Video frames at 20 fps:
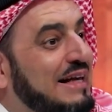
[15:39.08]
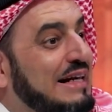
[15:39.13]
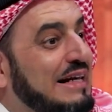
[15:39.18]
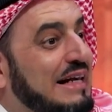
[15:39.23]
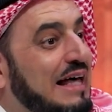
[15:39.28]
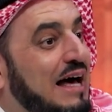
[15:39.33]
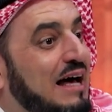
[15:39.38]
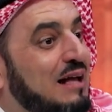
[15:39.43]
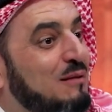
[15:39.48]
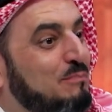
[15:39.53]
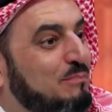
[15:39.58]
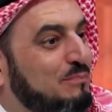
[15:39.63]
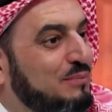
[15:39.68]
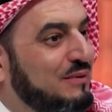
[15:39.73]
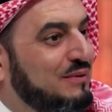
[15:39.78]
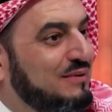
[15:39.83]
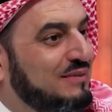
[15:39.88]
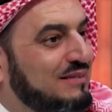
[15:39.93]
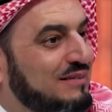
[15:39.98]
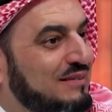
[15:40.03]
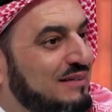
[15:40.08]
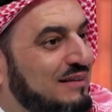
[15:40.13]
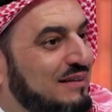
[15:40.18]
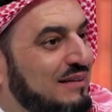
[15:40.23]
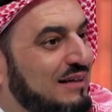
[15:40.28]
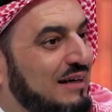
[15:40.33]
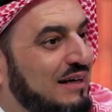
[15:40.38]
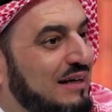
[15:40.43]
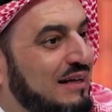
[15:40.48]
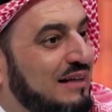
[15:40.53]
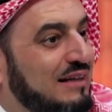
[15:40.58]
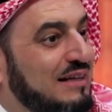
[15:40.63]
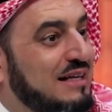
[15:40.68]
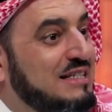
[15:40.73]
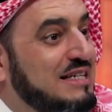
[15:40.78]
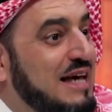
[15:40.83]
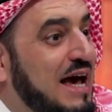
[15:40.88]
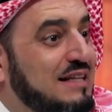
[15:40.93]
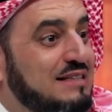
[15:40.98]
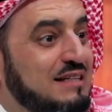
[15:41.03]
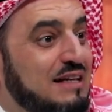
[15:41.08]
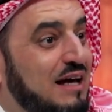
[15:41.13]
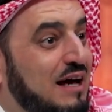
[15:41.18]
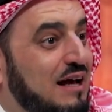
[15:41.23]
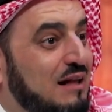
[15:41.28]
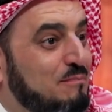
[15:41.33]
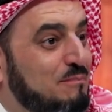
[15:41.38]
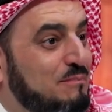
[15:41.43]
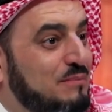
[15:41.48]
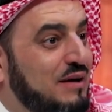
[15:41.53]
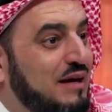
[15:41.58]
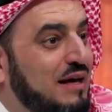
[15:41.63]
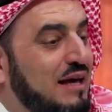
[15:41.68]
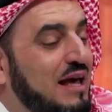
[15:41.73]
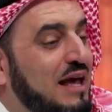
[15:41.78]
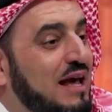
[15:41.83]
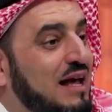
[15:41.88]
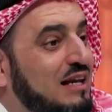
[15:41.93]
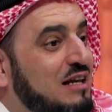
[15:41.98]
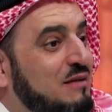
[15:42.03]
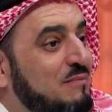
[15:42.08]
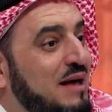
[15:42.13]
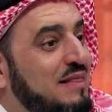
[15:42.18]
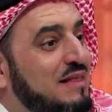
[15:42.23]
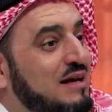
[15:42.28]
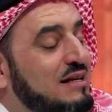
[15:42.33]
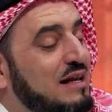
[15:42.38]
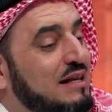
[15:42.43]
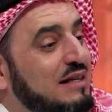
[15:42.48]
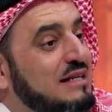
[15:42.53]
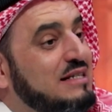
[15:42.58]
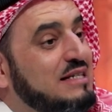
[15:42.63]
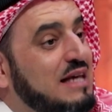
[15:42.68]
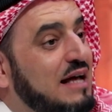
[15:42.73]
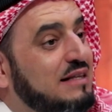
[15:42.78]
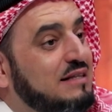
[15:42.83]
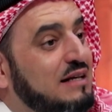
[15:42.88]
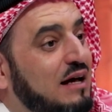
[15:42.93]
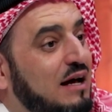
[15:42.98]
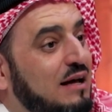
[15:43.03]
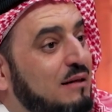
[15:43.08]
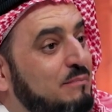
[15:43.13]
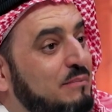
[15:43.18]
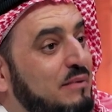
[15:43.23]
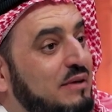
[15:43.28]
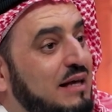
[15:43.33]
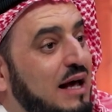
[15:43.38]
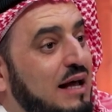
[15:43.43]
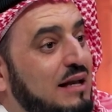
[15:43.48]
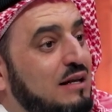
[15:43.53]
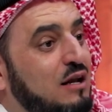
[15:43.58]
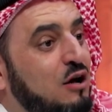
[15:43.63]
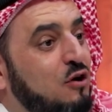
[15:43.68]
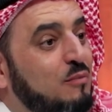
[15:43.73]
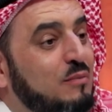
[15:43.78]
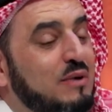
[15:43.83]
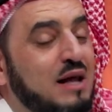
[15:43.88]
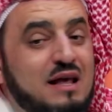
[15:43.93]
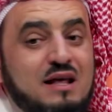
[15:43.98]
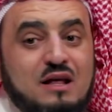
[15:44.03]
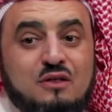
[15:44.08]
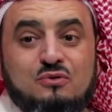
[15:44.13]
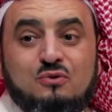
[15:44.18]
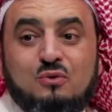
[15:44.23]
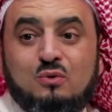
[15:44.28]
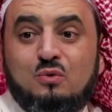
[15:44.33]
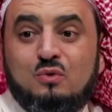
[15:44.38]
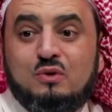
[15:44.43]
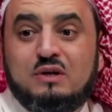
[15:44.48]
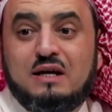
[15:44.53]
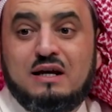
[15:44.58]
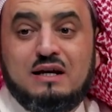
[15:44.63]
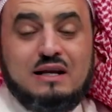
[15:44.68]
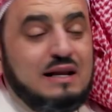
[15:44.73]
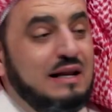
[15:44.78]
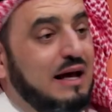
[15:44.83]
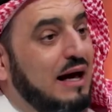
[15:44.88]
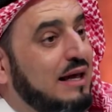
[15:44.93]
Why the West? Because they don't view life from its inception or focus on the present.